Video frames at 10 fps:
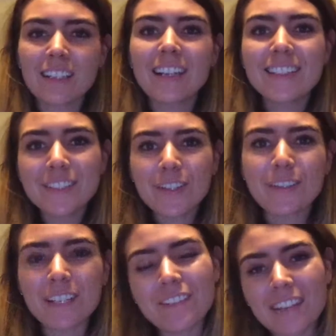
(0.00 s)

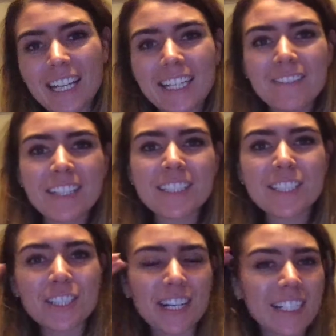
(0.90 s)
So if any of these
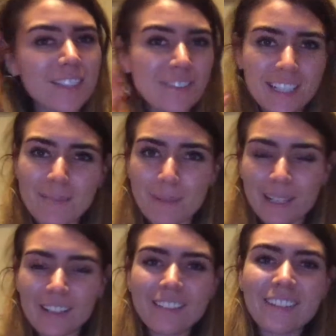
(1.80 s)
traits ring a
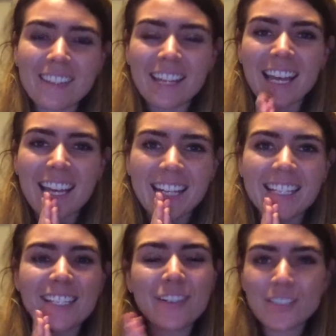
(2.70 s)
bell,
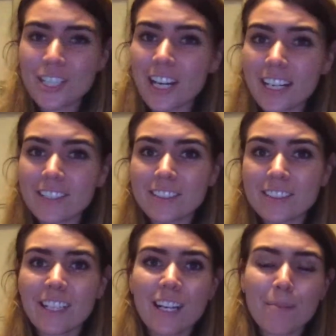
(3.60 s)
then your
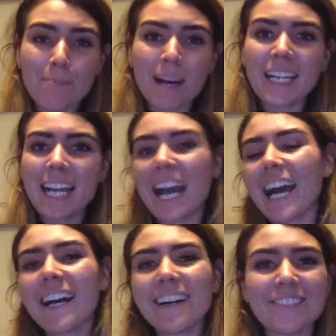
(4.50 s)
child might
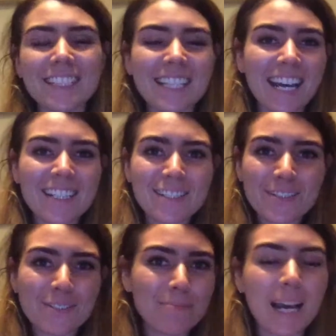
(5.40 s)
have a
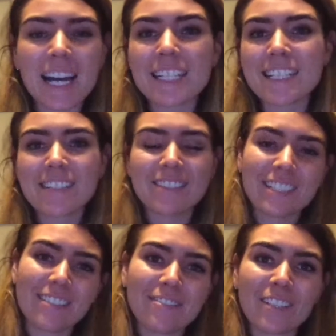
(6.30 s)
natural passion or
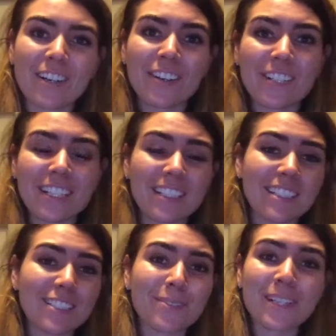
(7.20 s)
gift for coding that
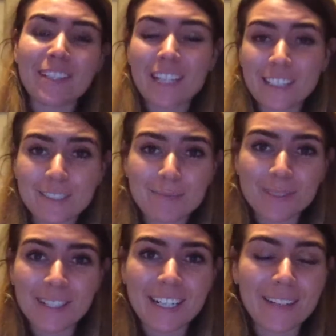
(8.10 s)
is worth
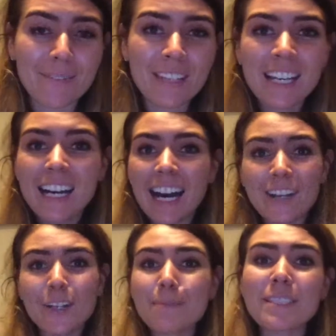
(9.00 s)
exploring. I
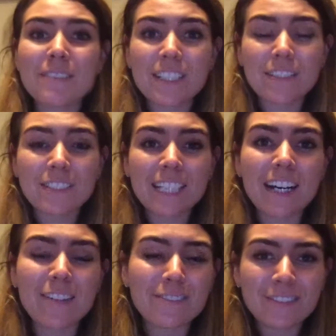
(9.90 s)
hope this video was
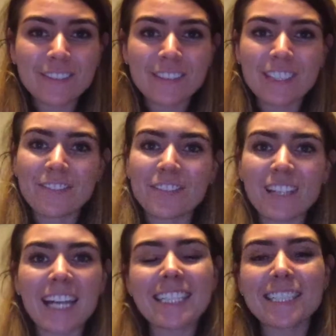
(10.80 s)
helpful. If you
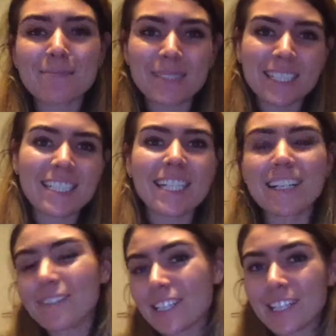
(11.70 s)
liked it, please
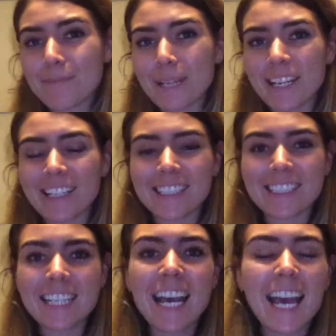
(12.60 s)
share it with other
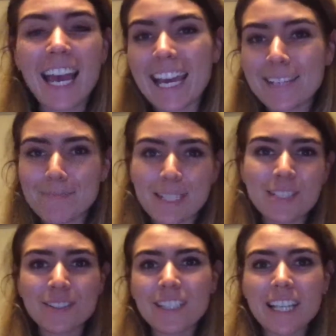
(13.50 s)
parents and make
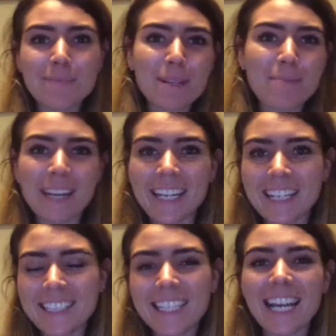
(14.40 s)
sure to like my
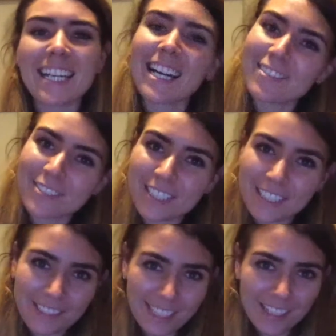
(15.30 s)
page, and I will
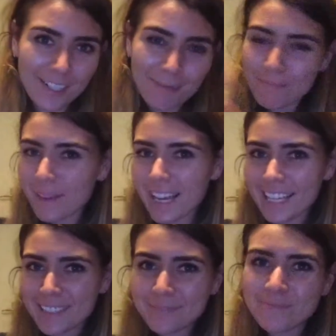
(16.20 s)
see you later. Bye!